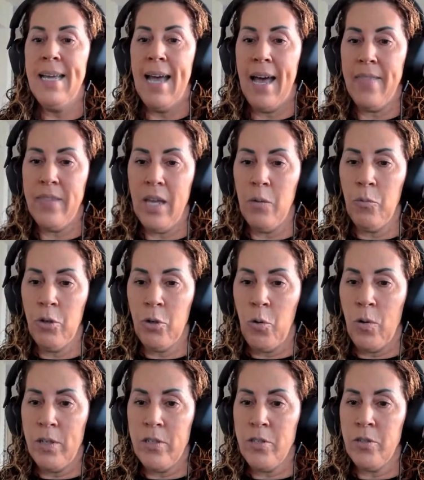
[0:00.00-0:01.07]
and then we're
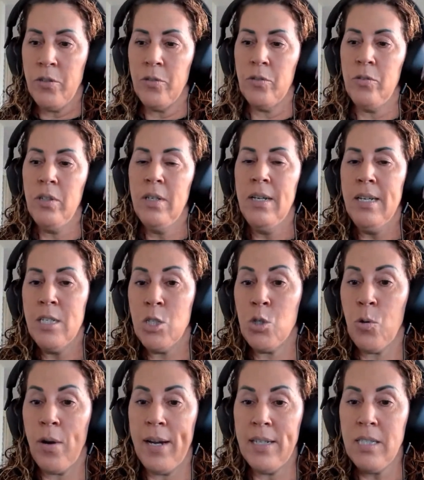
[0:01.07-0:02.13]
going to
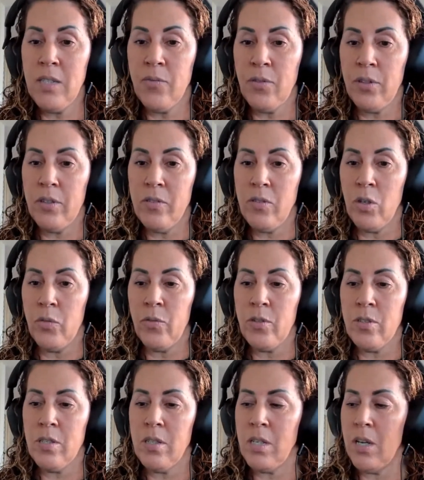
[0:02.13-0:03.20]
transfer this over
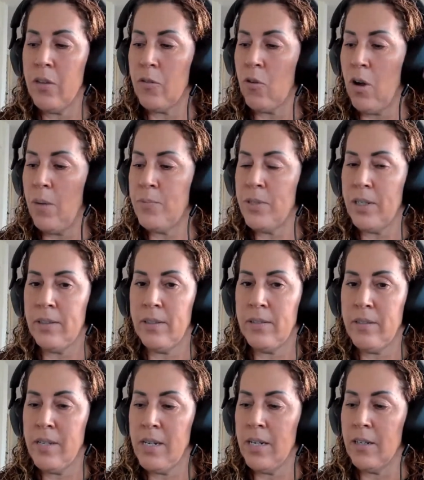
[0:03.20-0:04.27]
to the other object
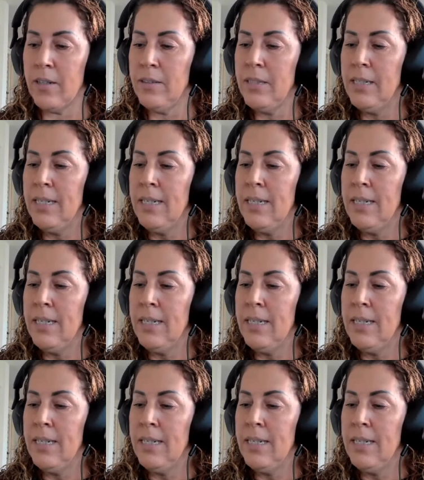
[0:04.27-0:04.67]
that's here.